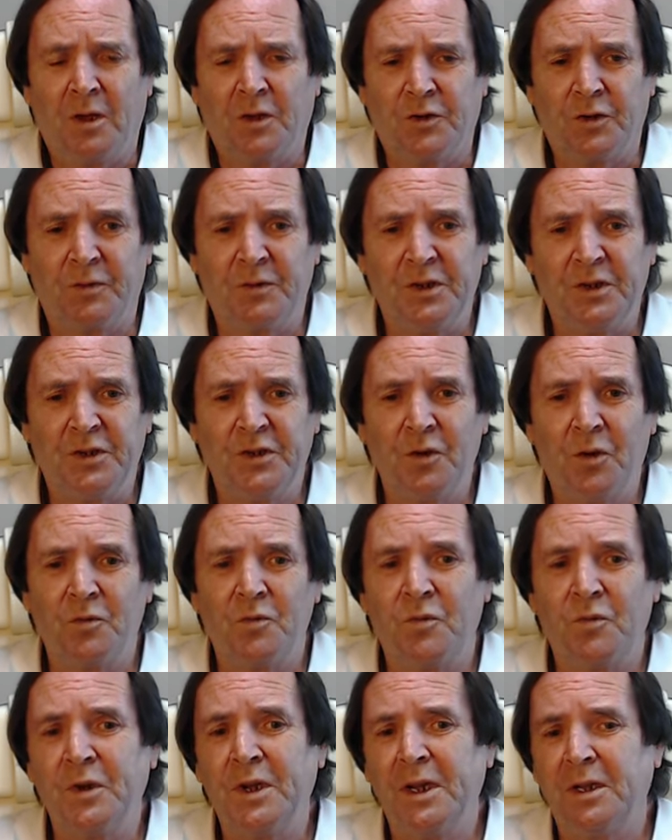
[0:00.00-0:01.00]
So if he's not
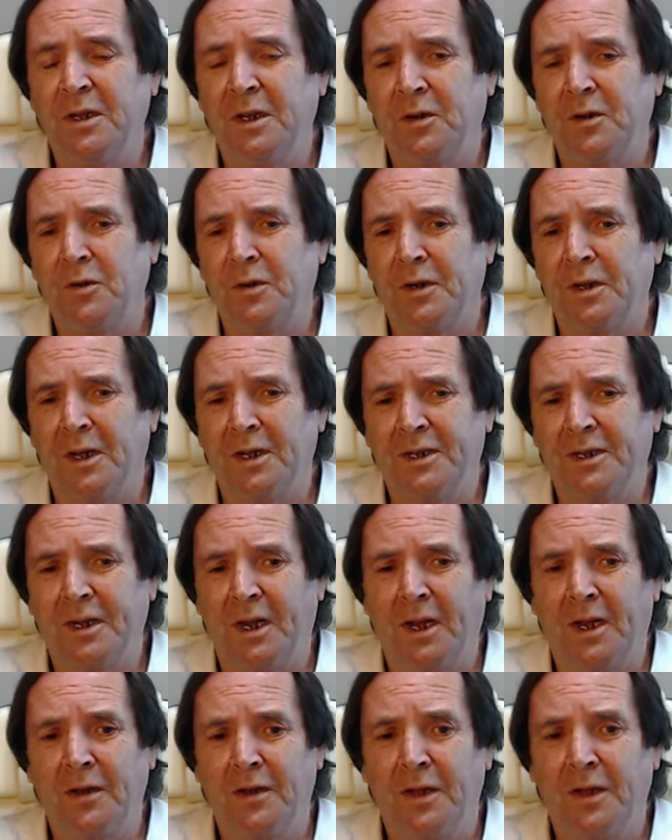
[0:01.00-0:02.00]
really going to
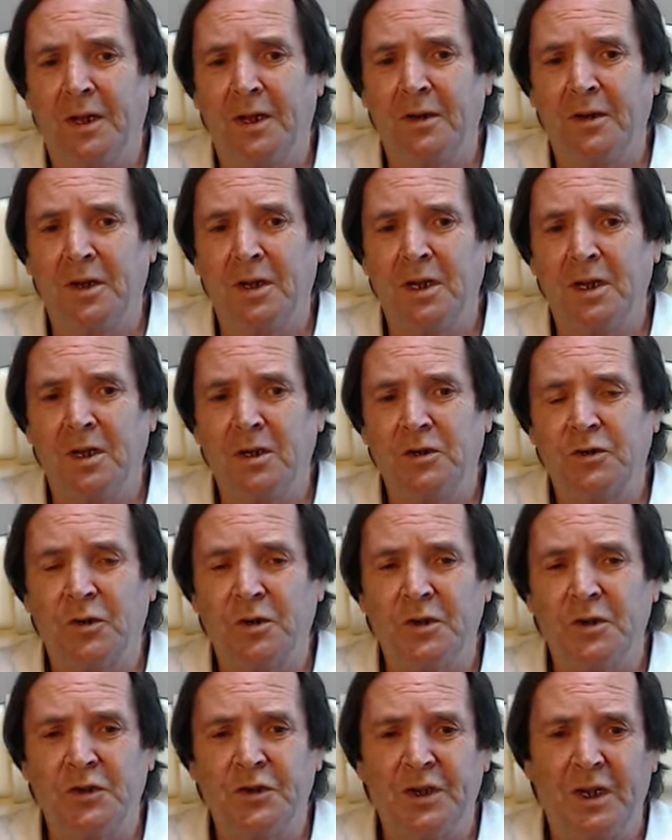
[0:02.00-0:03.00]
attend, then he's
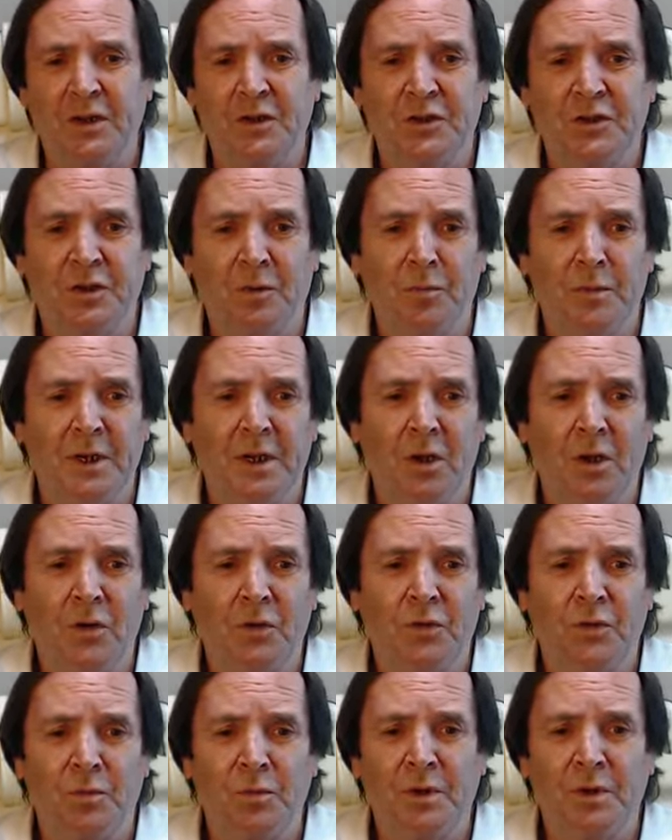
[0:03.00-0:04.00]
going to send somebody
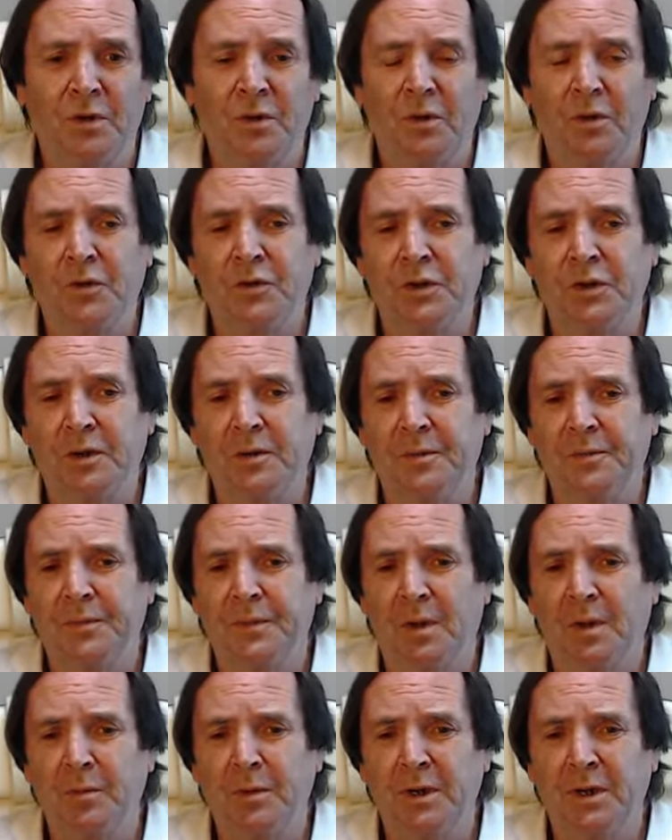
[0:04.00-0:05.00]
else from the country.
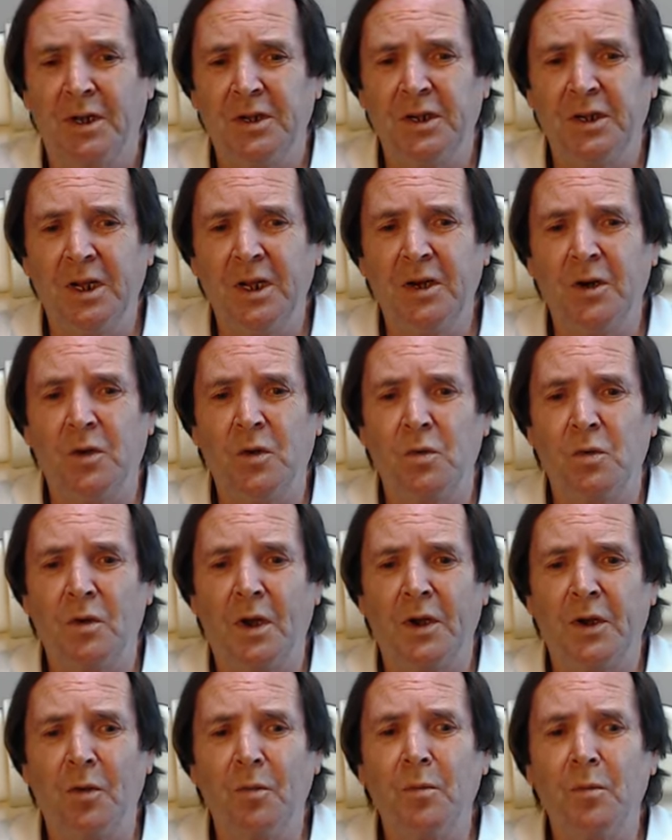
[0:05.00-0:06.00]
I mean, a year ago,
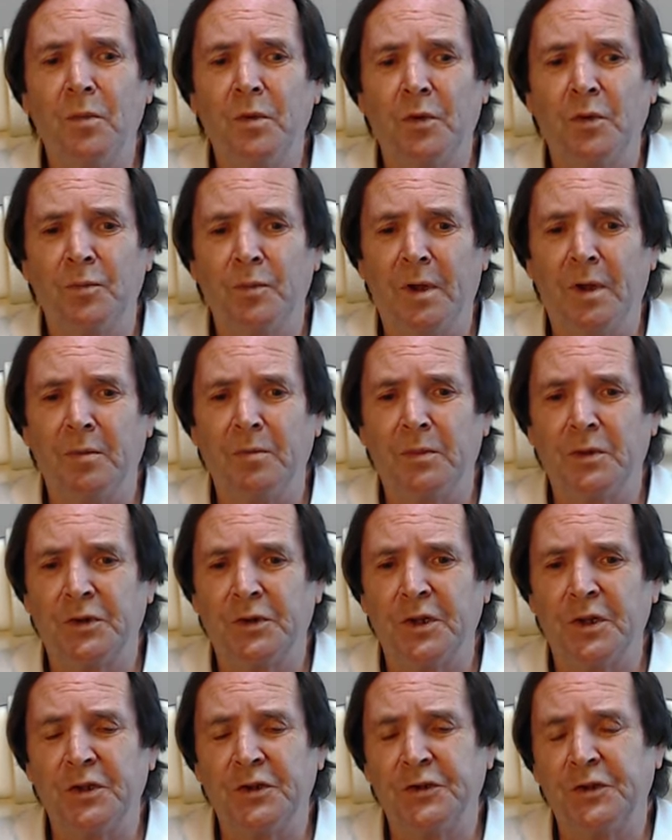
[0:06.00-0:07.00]
a number of members
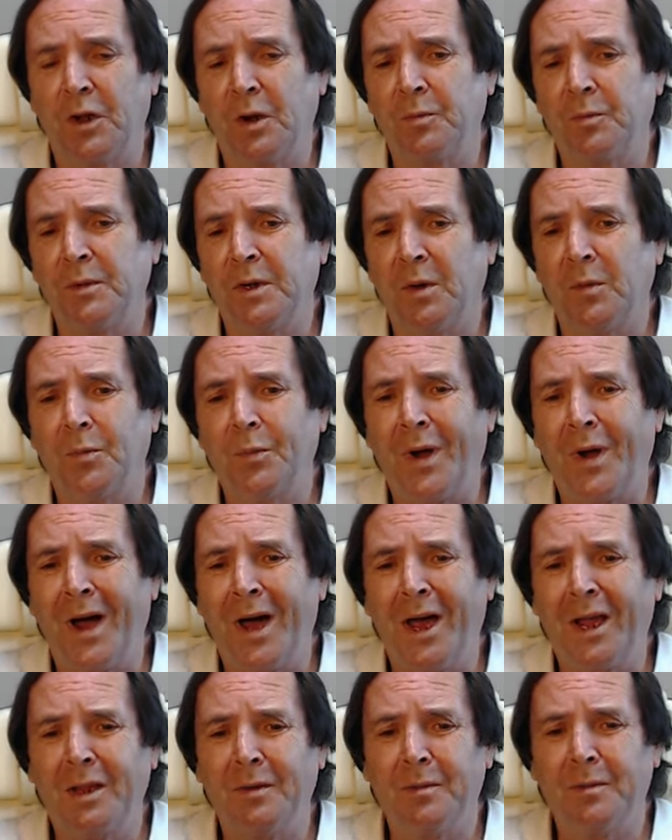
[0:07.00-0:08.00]
of the Serbian
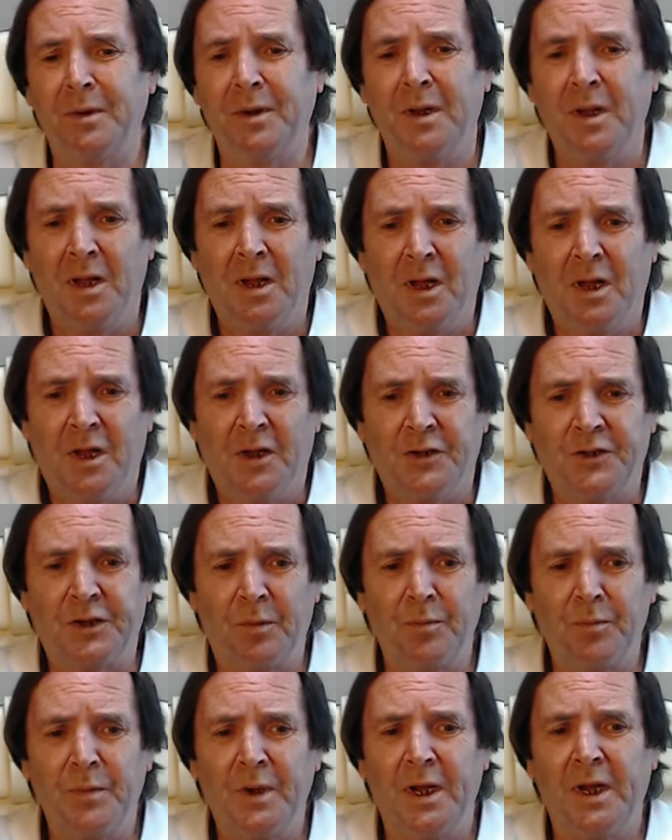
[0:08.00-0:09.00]
parliament
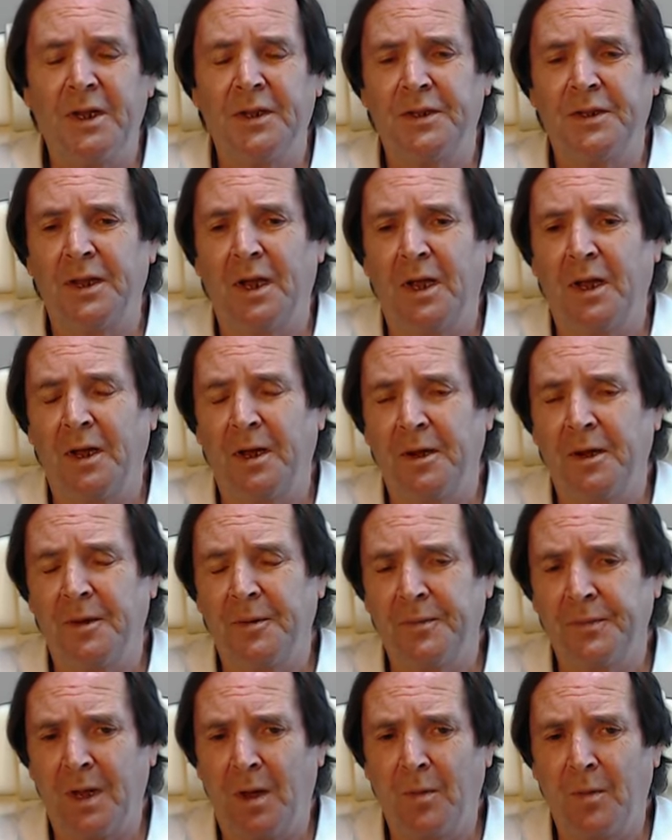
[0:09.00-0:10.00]
submitted uh,
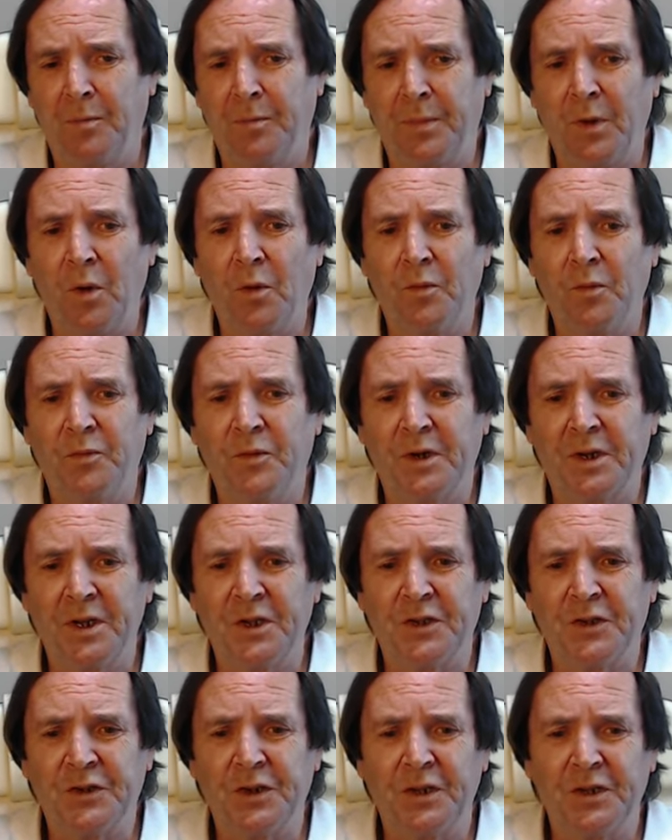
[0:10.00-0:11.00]
a bill for
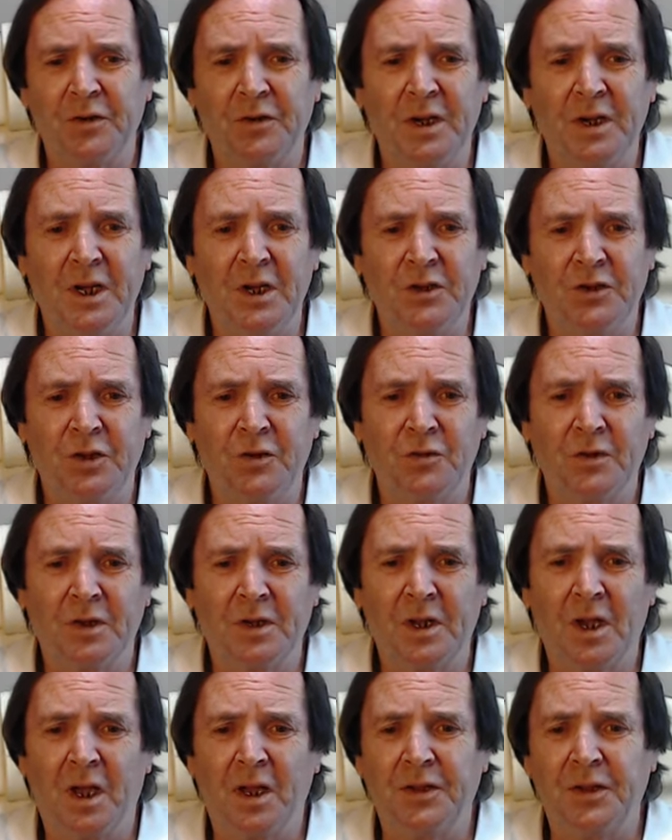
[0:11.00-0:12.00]
consideration
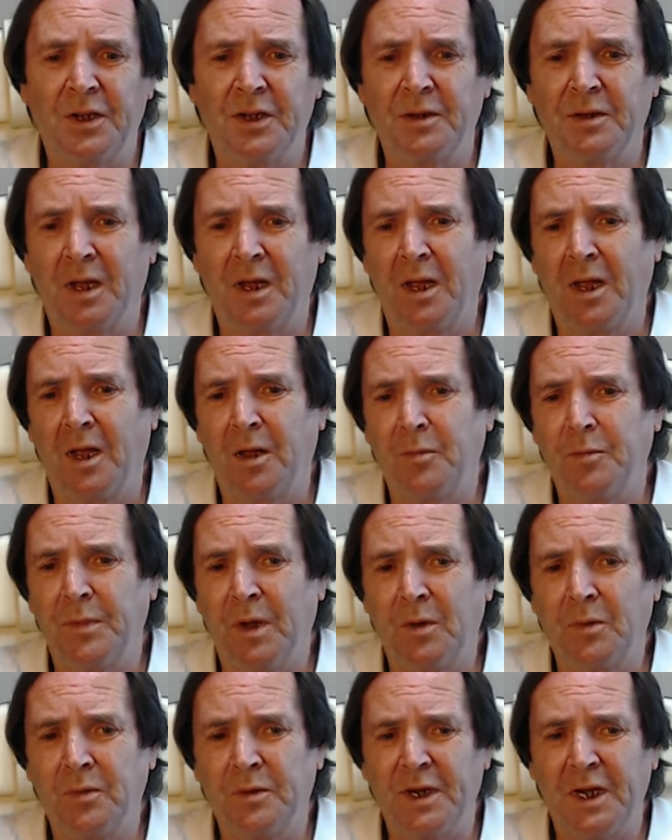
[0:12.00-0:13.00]
regarding uh,
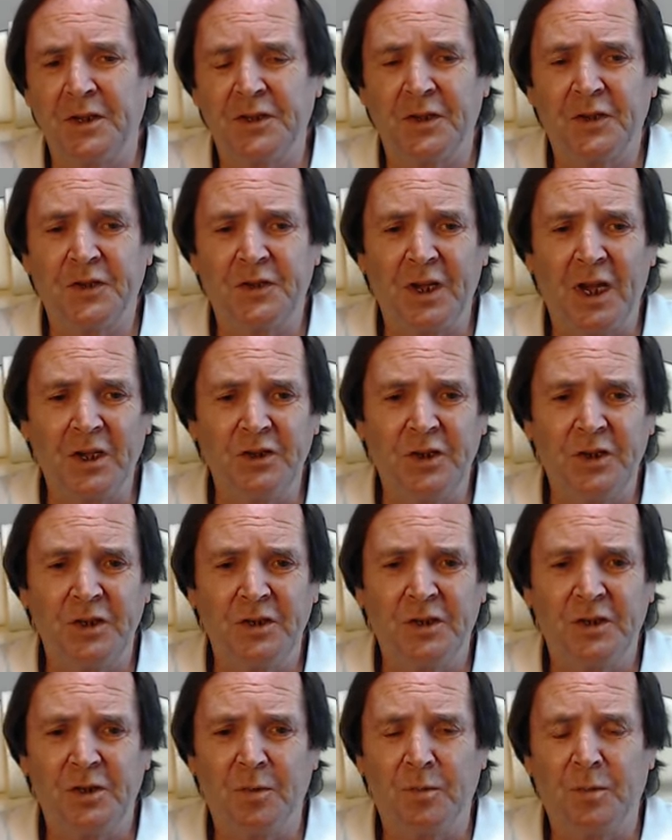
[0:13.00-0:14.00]
Belgrade's accession
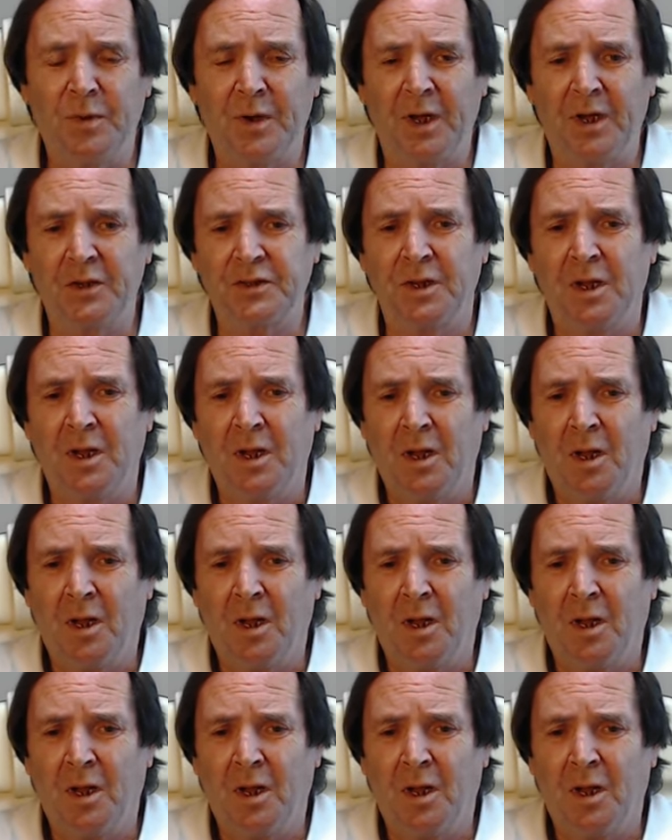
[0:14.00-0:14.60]
to the BRICS.